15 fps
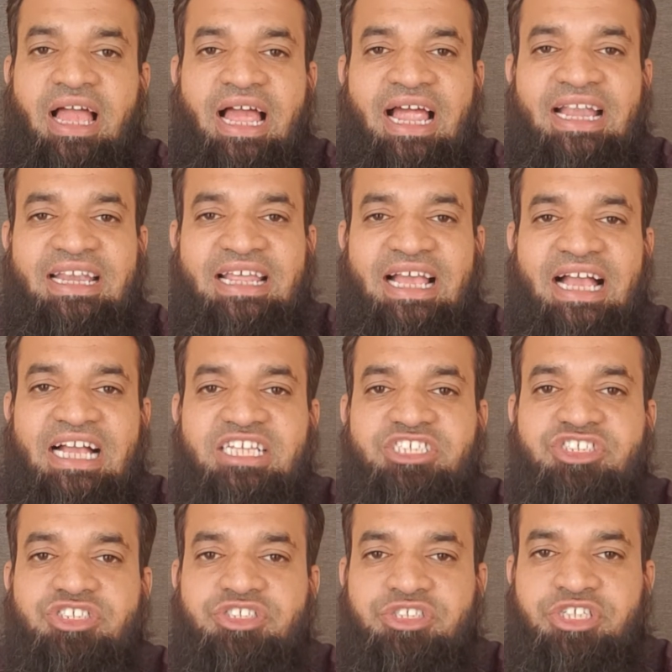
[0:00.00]
and
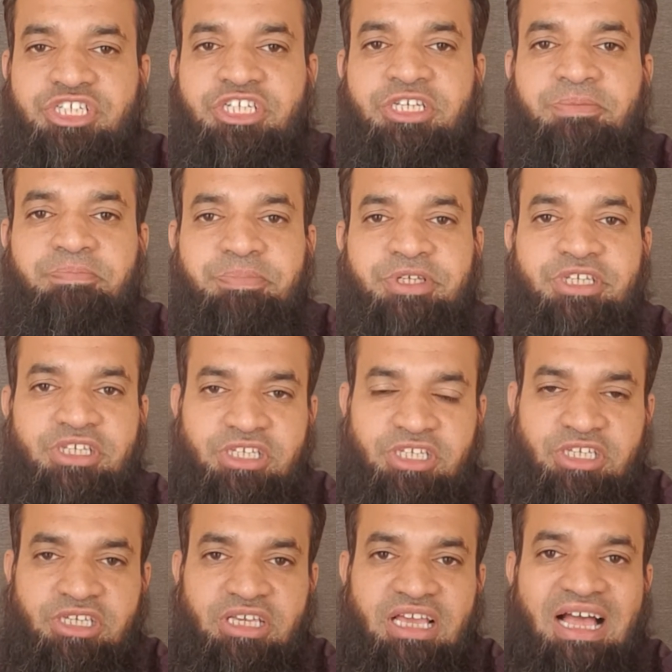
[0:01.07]

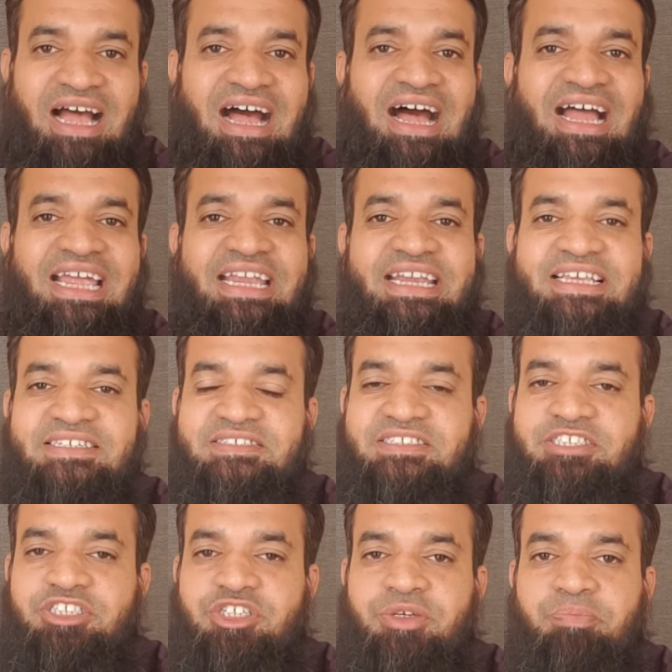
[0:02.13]
Hdpe, high
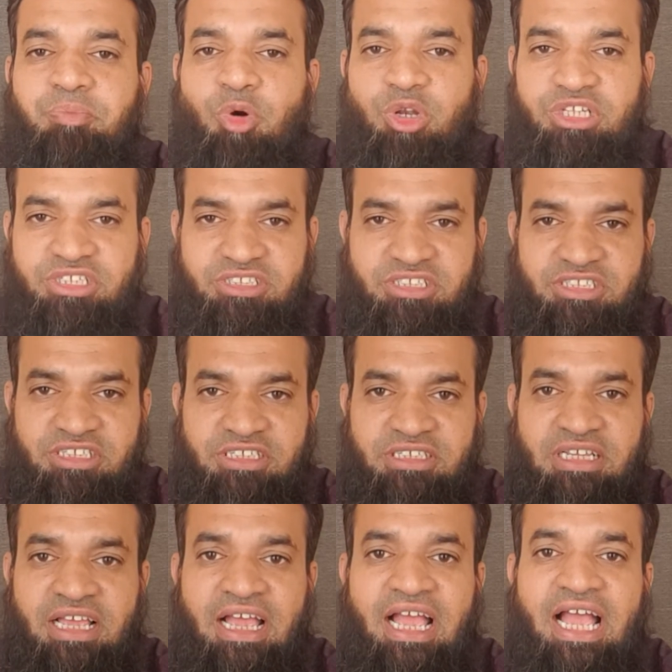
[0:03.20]
density
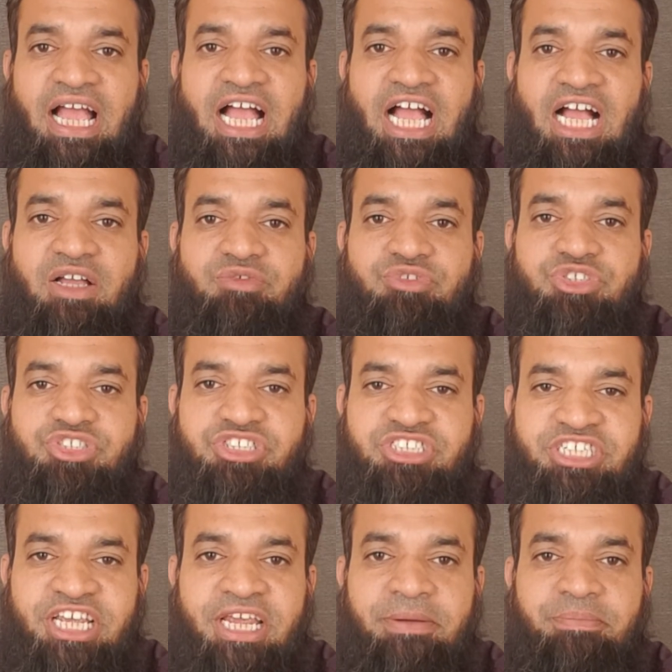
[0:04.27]
polyethylene, have
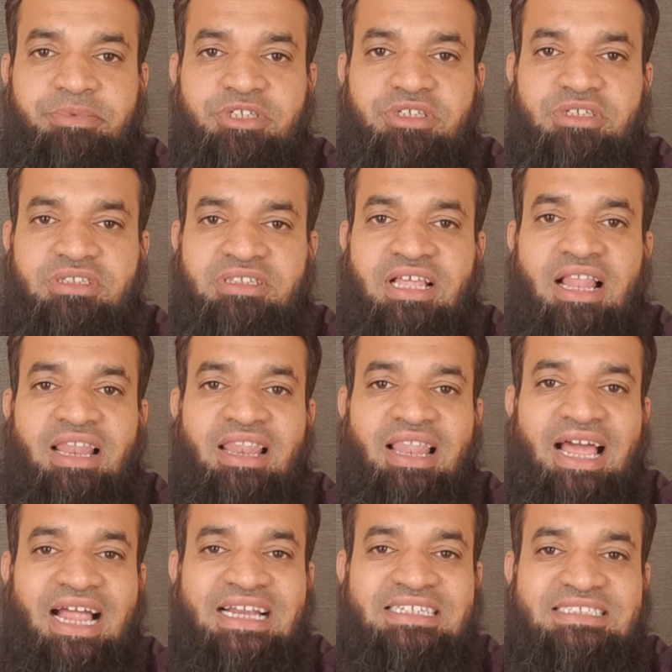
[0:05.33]
shaped the
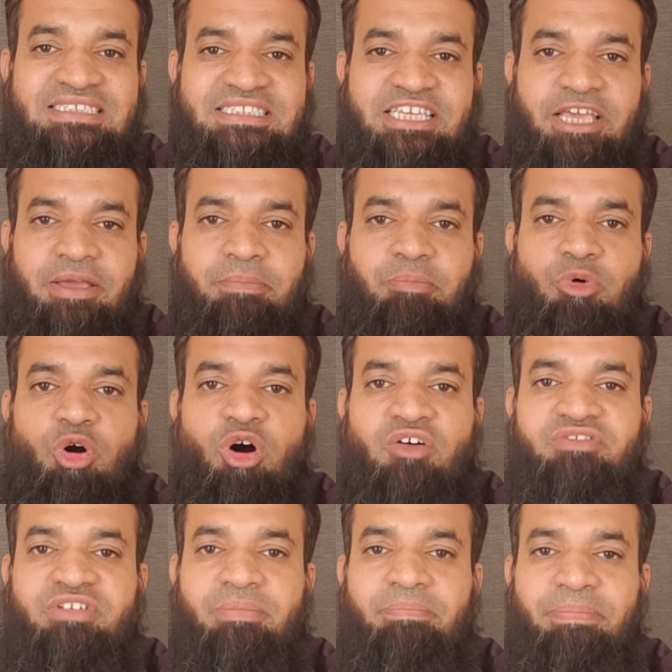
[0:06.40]
landscape
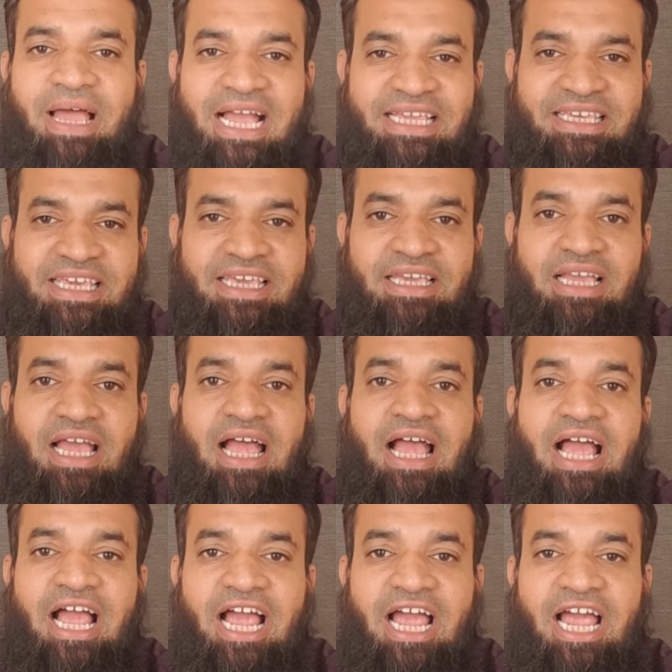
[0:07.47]
of the packing
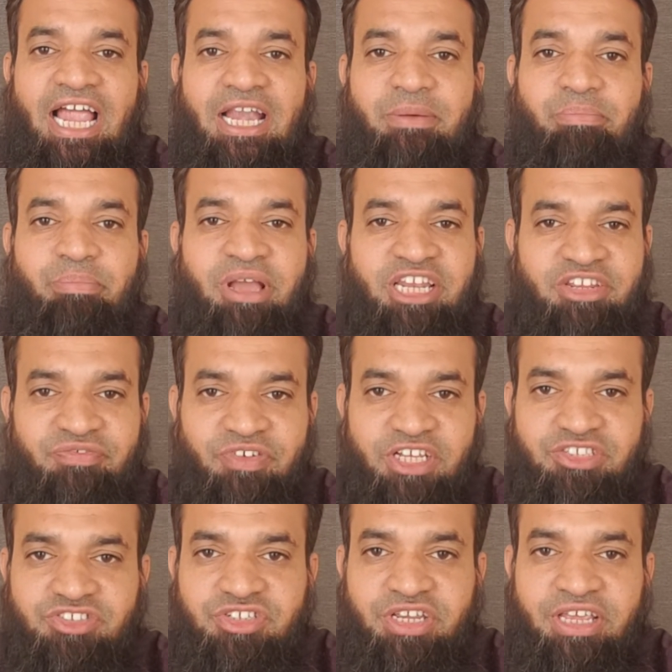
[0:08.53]
and
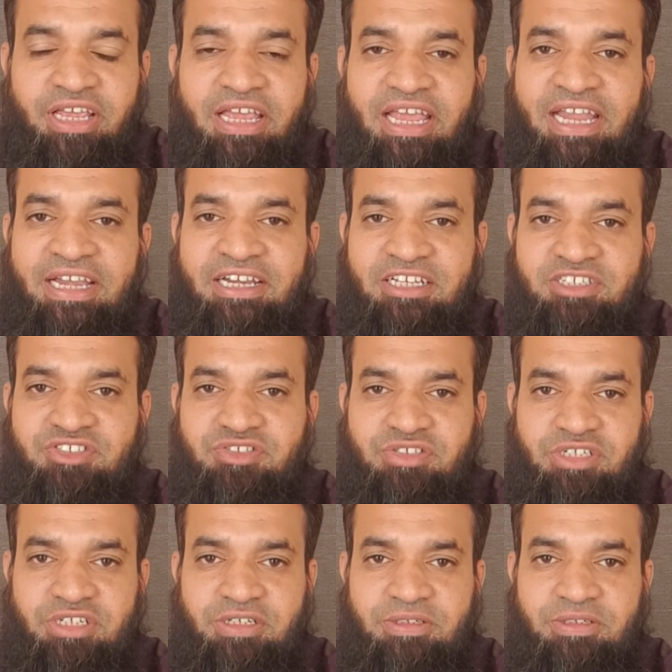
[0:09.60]
manufacturing industry.